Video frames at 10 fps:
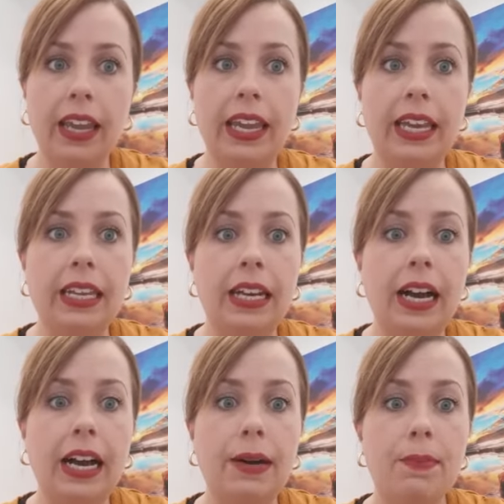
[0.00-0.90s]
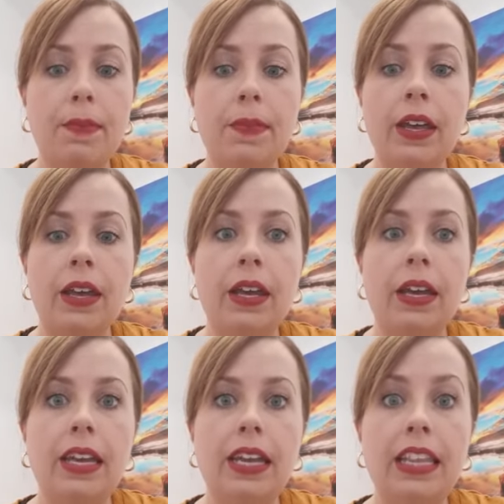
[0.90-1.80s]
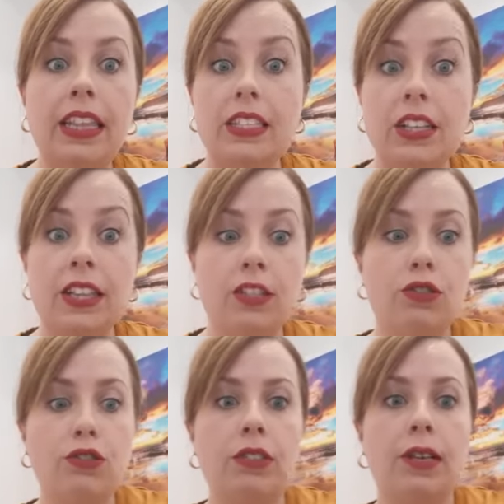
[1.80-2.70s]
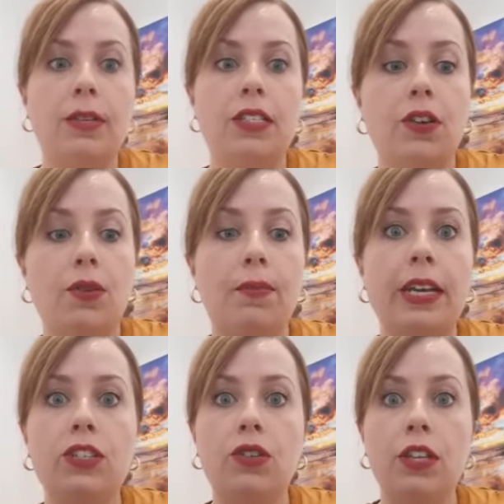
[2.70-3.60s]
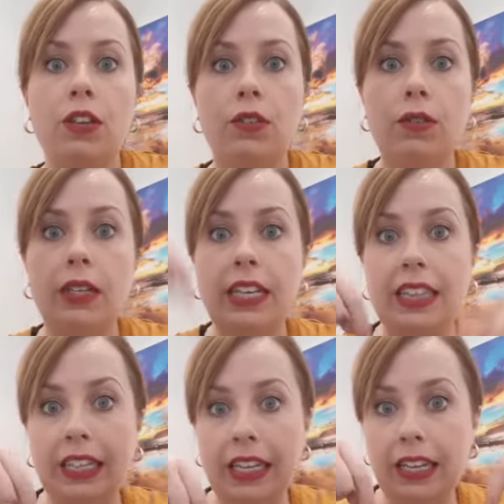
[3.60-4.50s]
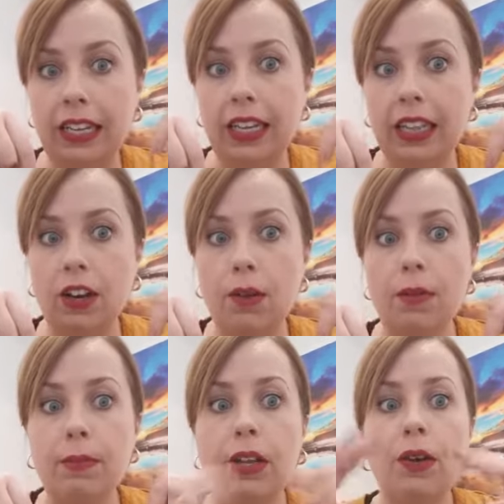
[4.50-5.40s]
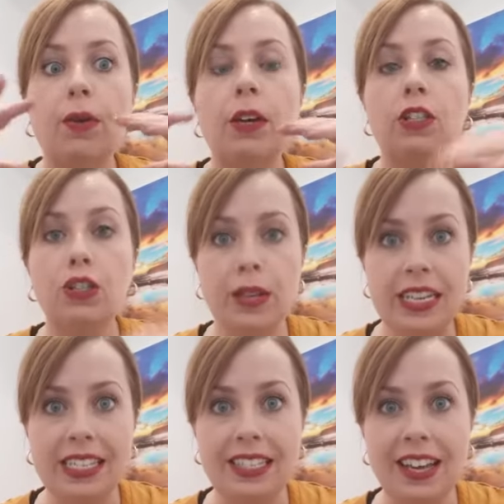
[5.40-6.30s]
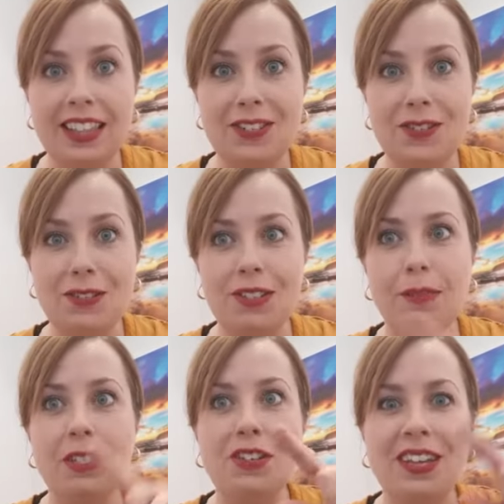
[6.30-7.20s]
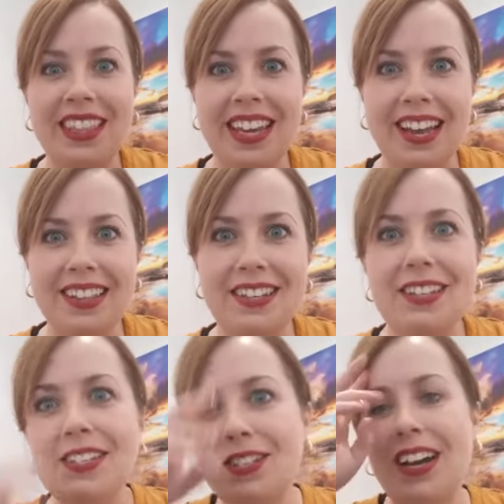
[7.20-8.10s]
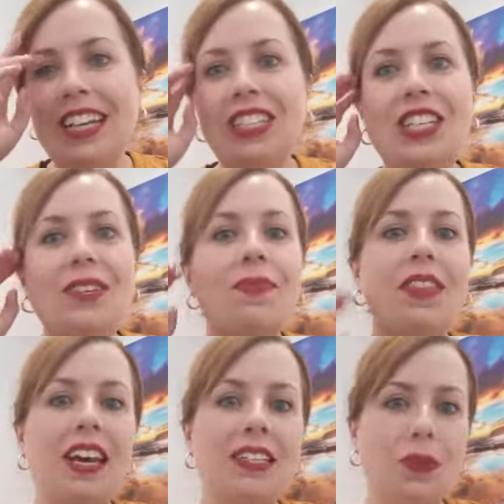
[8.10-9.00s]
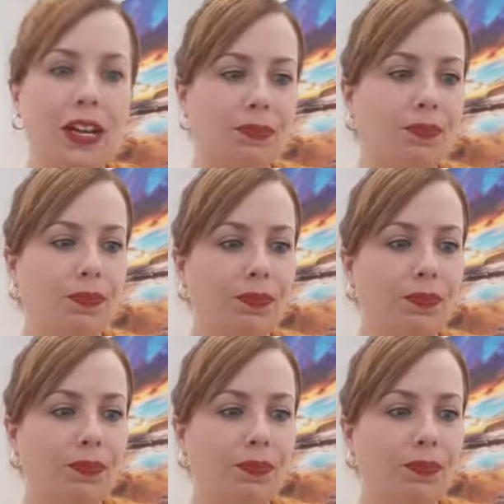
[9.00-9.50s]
in. Um, inside the social summit. So make sure that you click the link in the comment below. Join us inside the social summit so you get the other strategy as well.